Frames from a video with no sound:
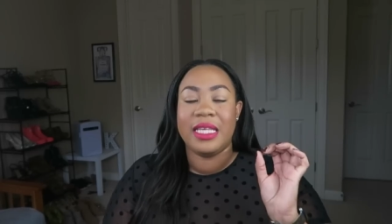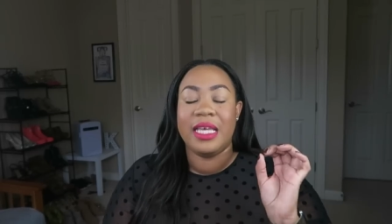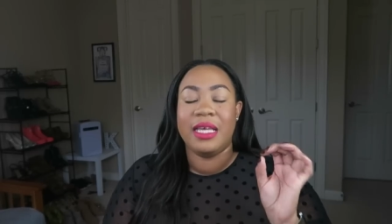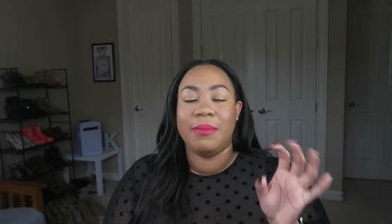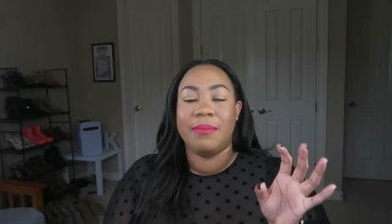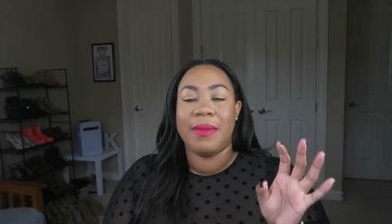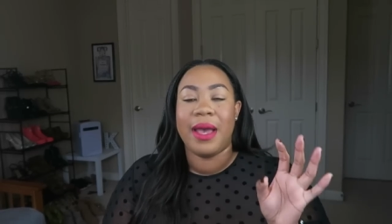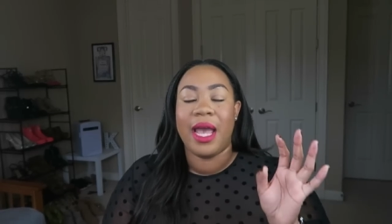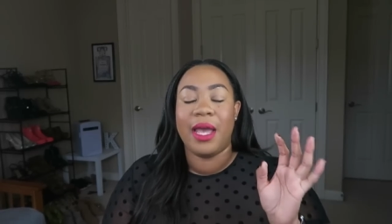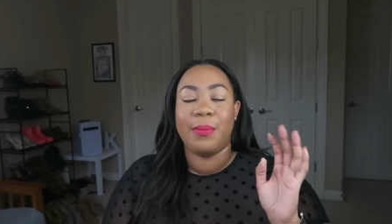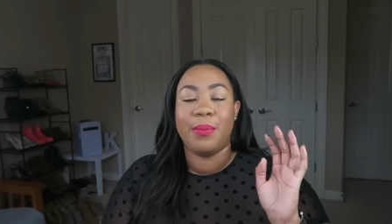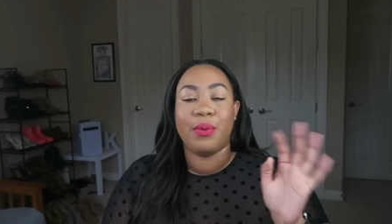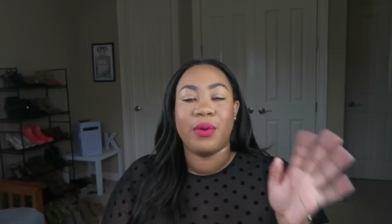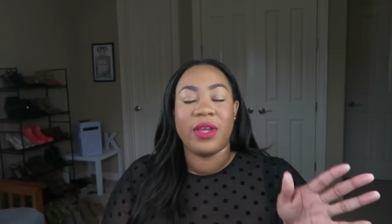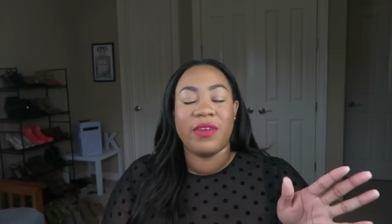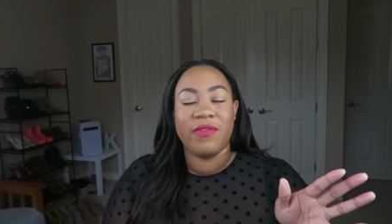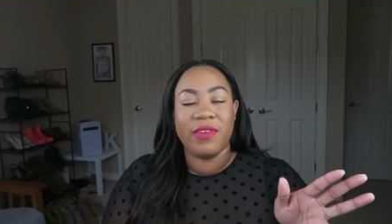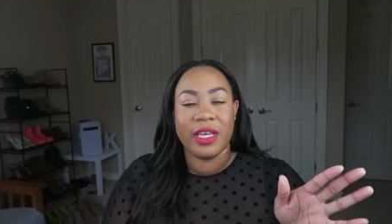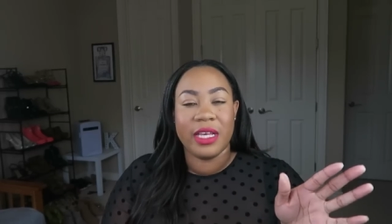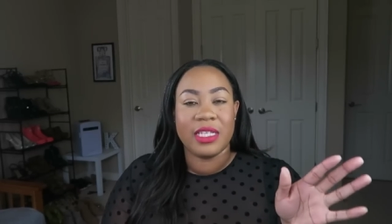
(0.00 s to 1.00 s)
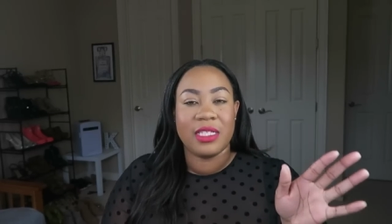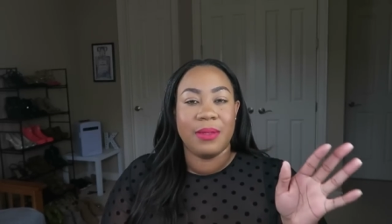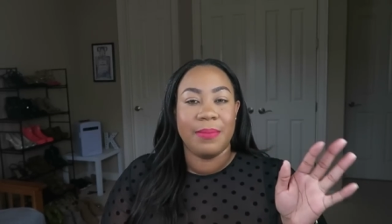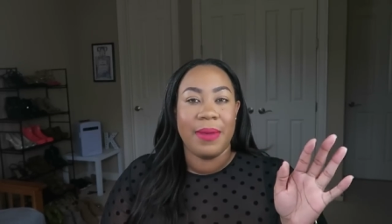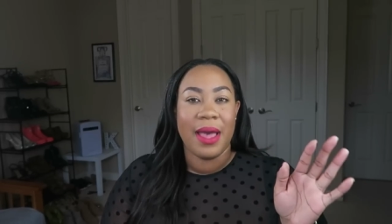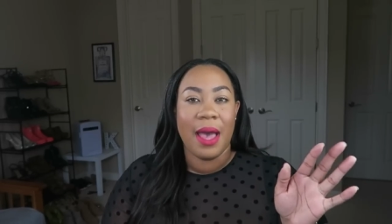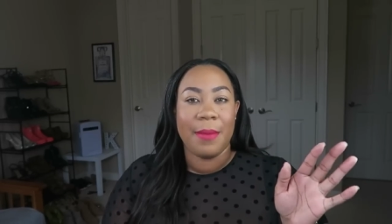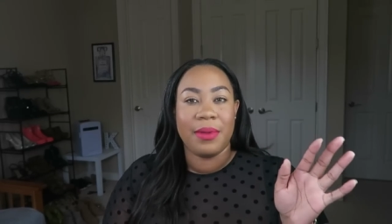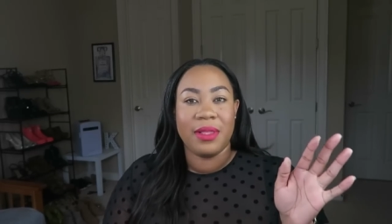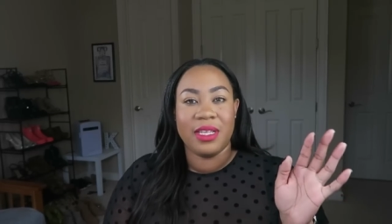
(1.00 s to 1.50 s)
in my previous
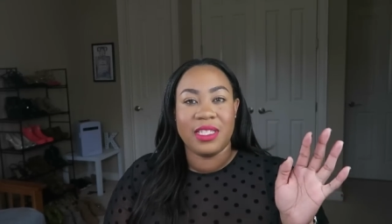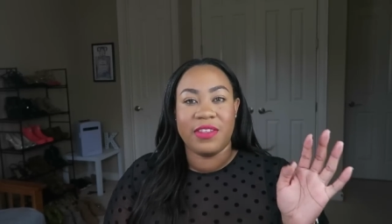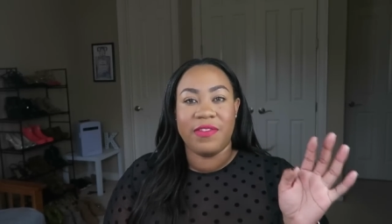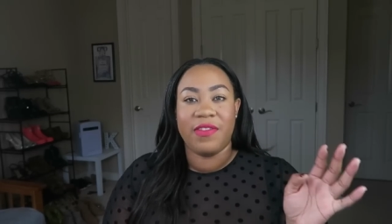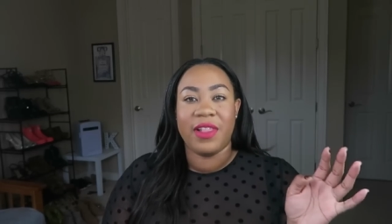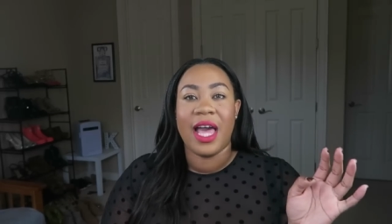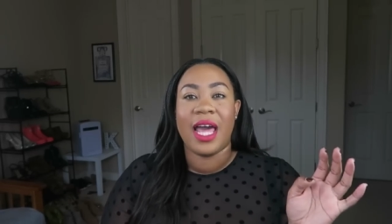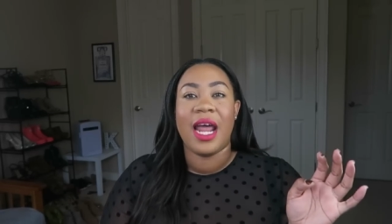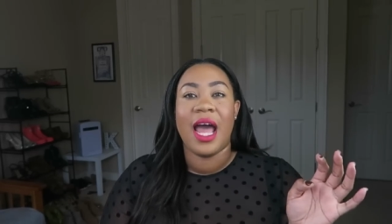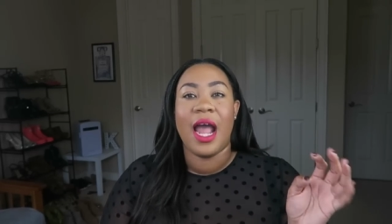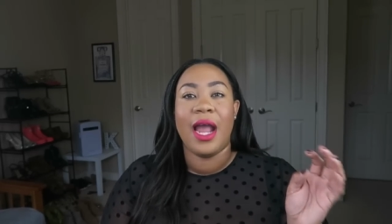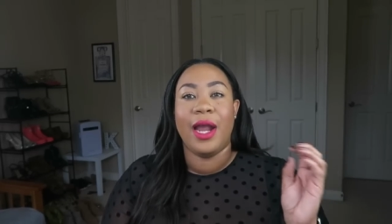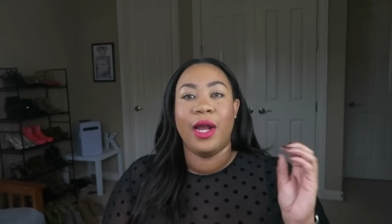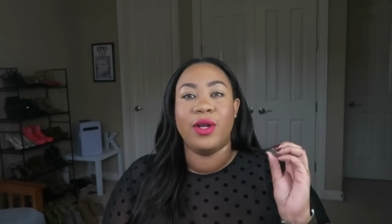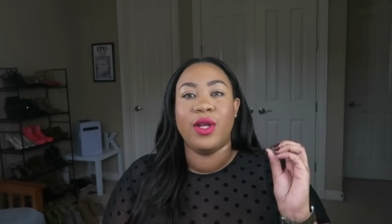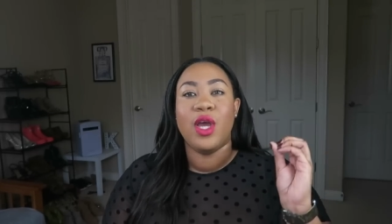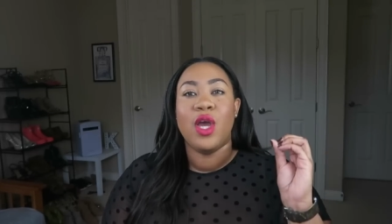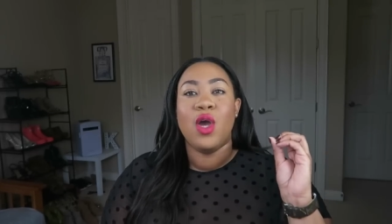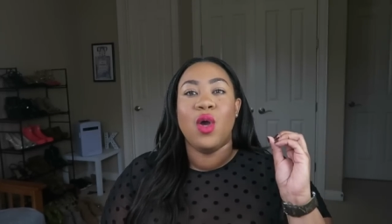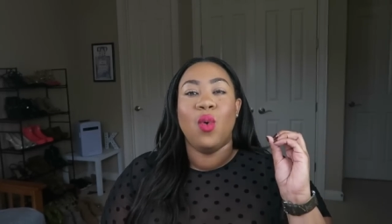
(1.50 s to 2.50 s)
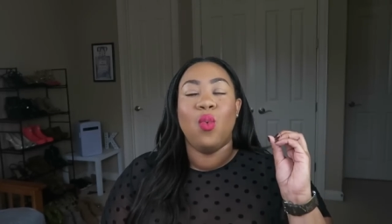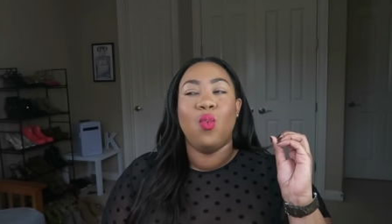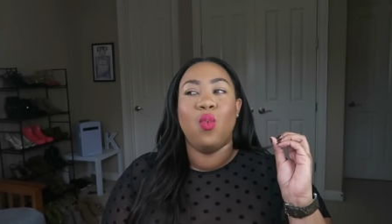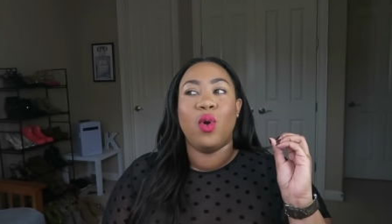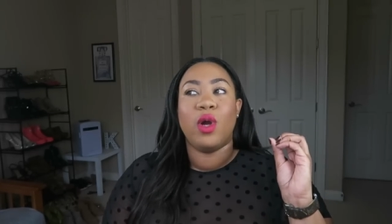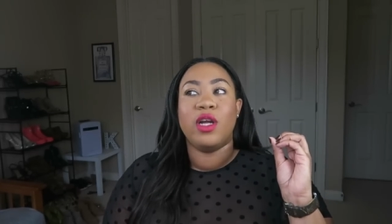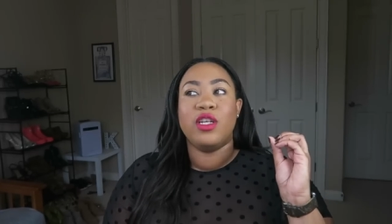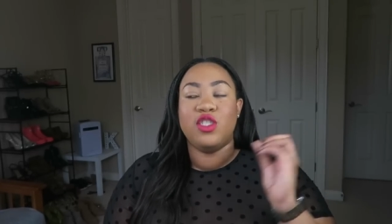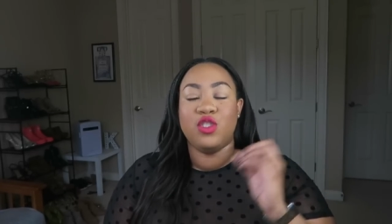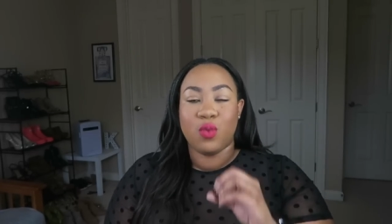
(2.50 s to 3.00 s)
Babyliss flat iron
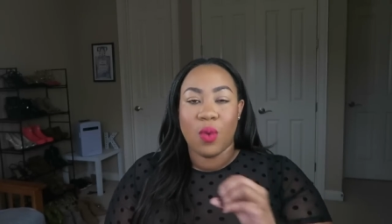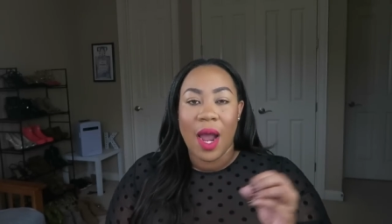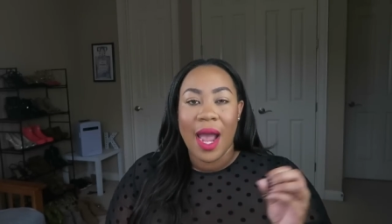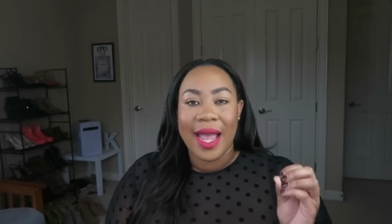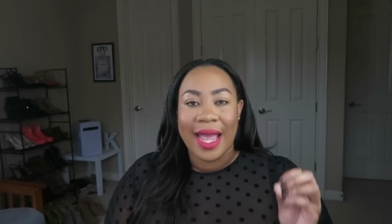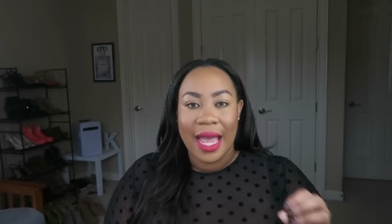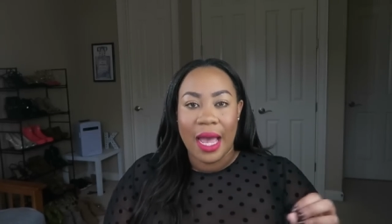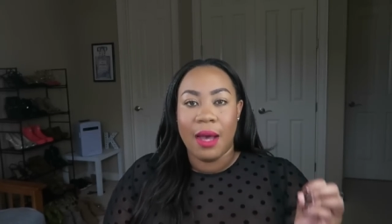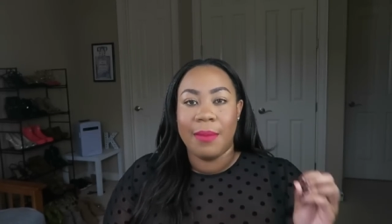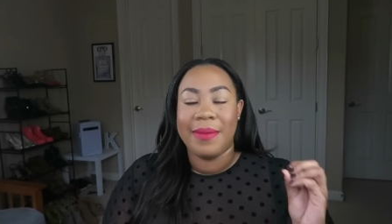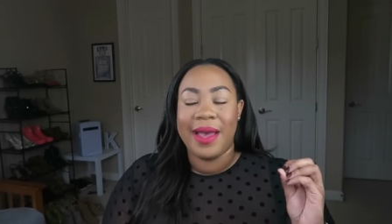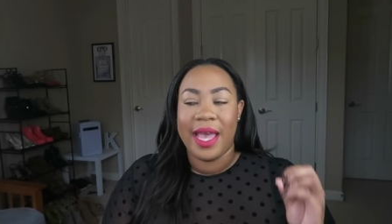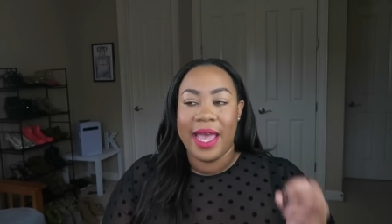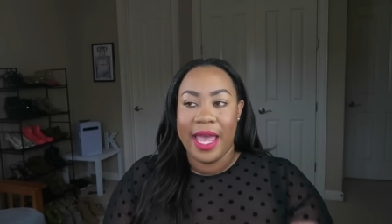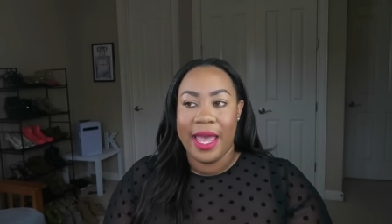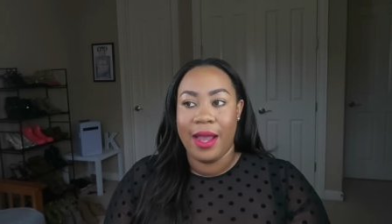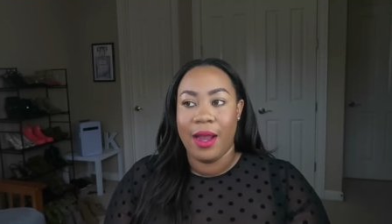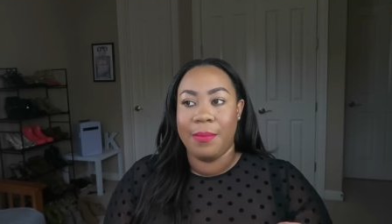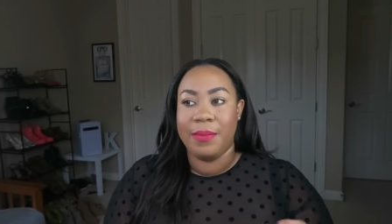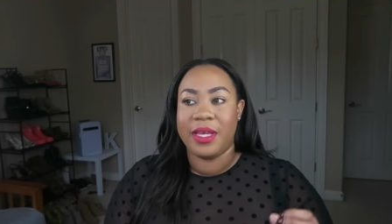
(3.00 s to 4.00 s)
were drying out my hair,